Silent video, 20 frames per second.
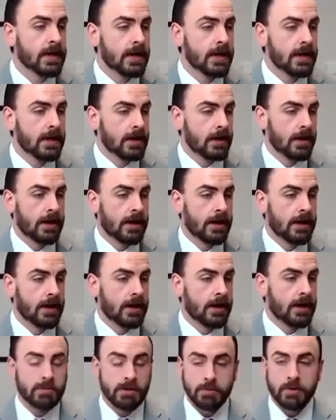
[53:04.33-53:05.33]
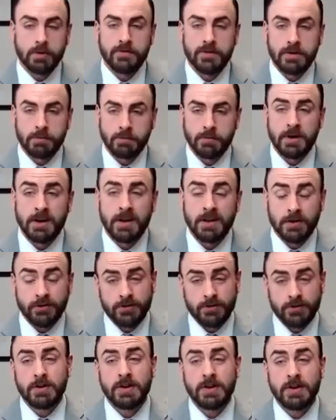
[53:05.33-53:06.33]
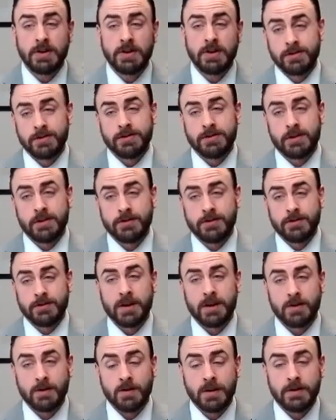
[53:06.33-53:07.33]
asking what people have implemented. There's some good answers in there too, by the way.